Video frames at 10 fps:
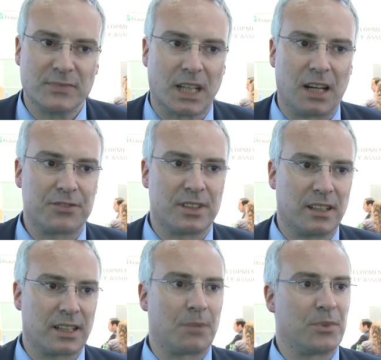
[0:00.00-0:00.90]

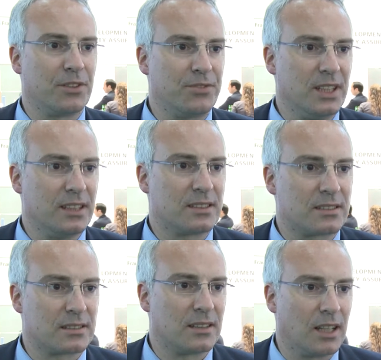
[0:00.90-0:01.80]
after a couple of
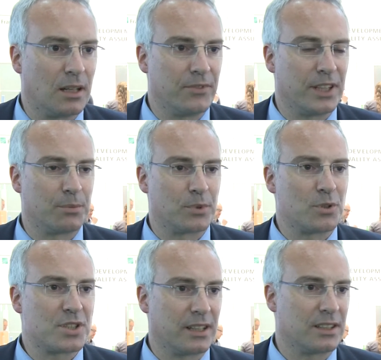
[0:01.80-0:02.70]
years, um, when the
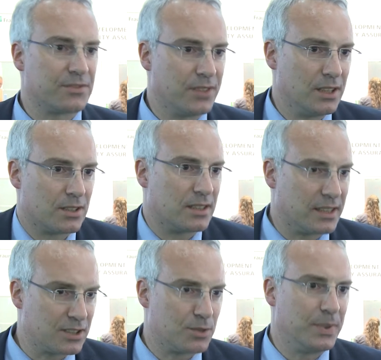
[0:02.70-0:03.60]
project is finished,
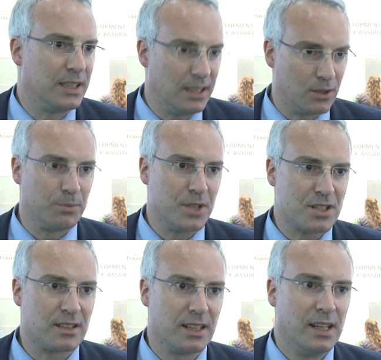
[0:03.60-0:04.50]
it has to be
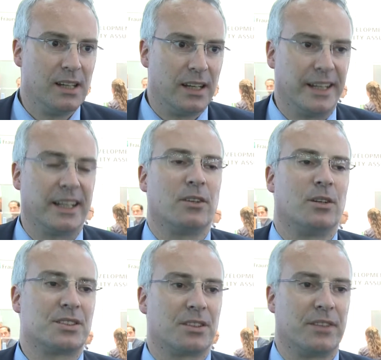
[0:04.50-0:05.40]
decommissioned, and then
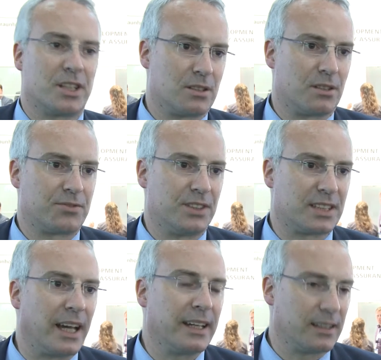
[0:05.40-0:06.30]
also a question of
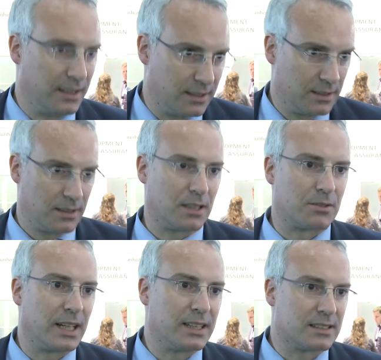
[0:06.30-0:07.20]
recycling
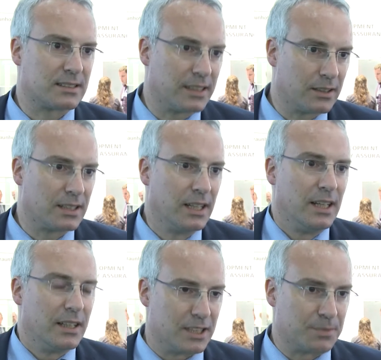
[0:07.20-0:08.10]
arises. And
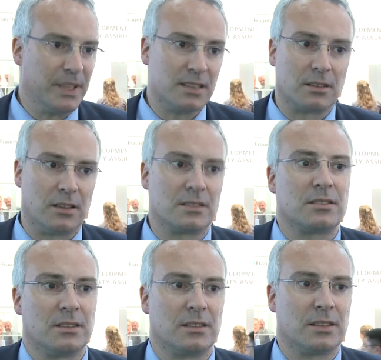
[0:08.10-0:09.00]
this means
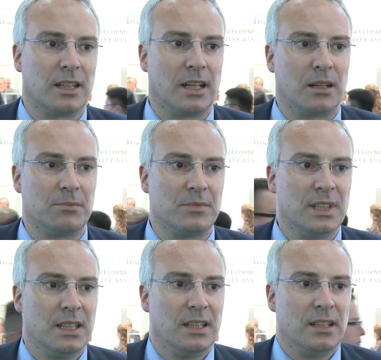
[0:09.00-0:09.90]
also um,
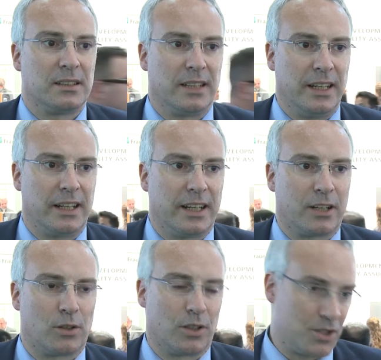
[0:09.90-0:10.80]
the
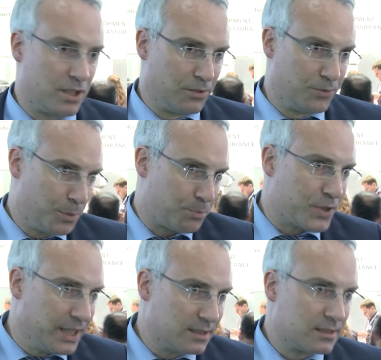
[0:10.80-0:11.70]
ecological
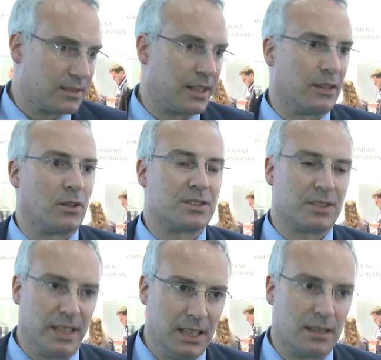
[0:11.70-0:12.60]
footprint. And
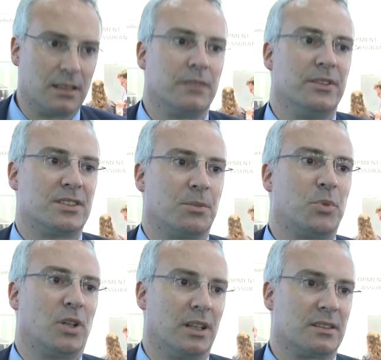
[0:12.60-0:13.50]
also here we
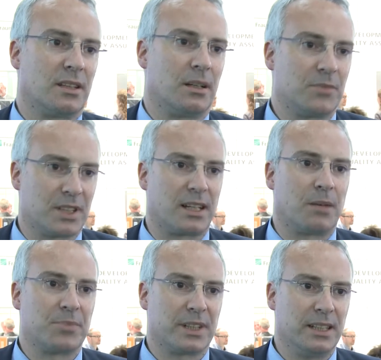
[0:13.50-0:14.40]
support um, the
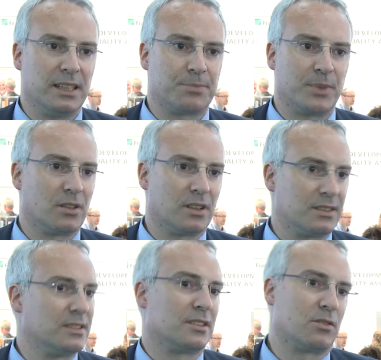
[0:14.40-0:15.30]
companies
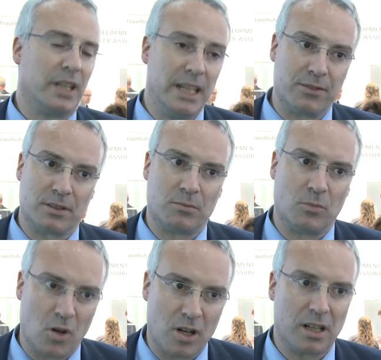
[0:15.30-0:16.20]
because this is even
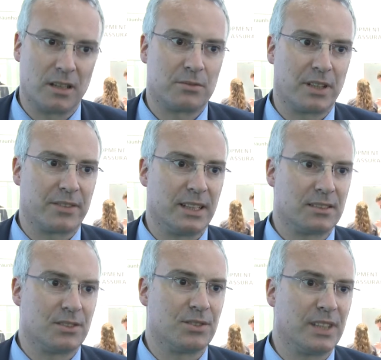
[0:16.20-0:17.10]
more
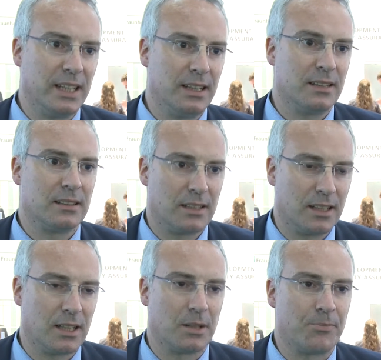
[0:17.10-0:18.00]
requested today
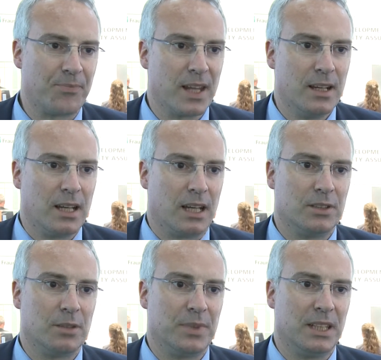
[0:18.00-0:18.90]
um, and
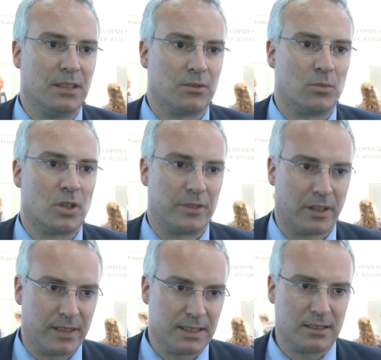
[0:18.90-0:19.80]
will be even more
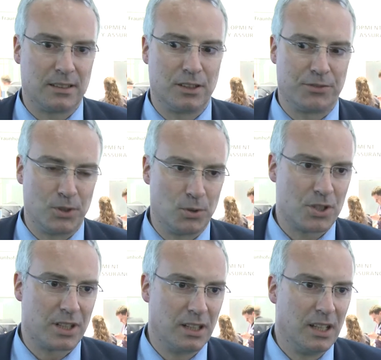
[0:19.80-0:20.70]
requested in the
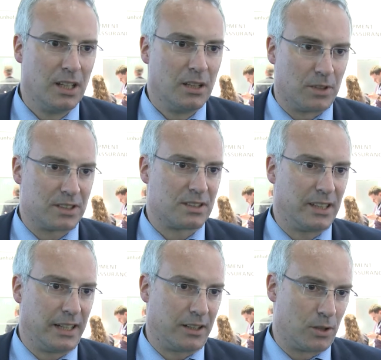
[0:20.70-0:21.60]
future. What's
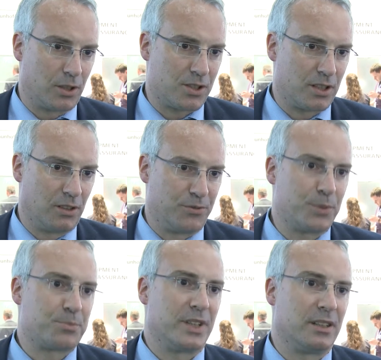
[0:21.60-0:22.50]
the ecological
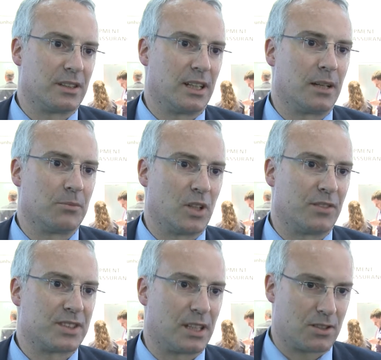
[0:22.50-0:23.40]
footprint um,
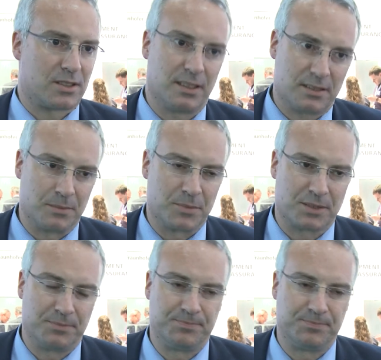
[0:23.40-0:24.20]
of such systems?